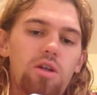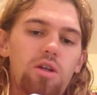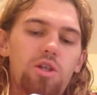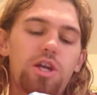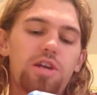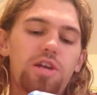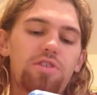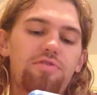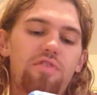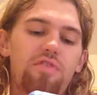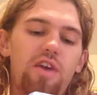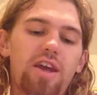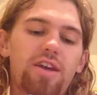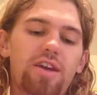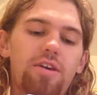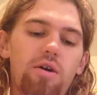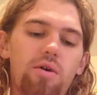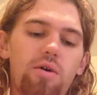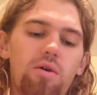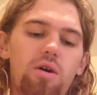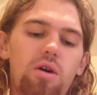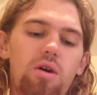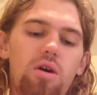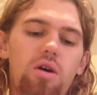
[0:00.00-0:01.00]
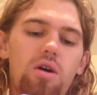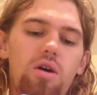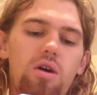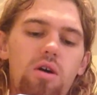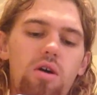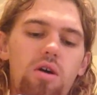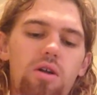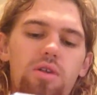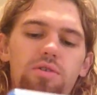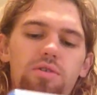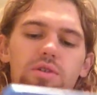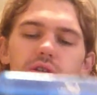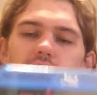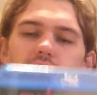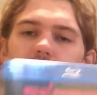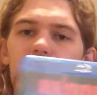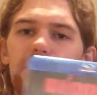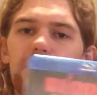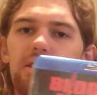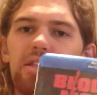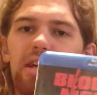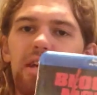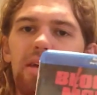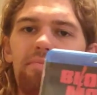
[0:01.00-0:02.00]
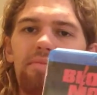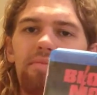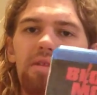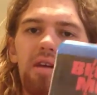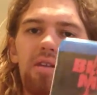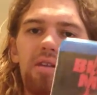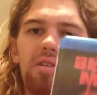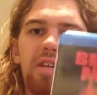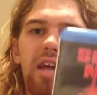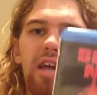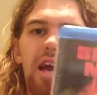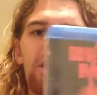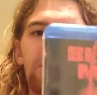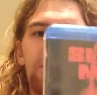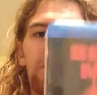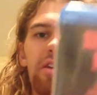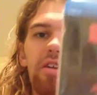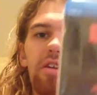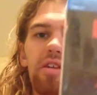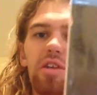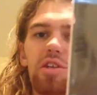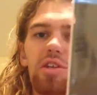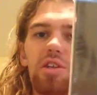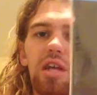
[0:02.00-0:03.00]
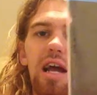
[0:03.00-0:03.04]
Jess Franco. This is his attempt at cashing in on the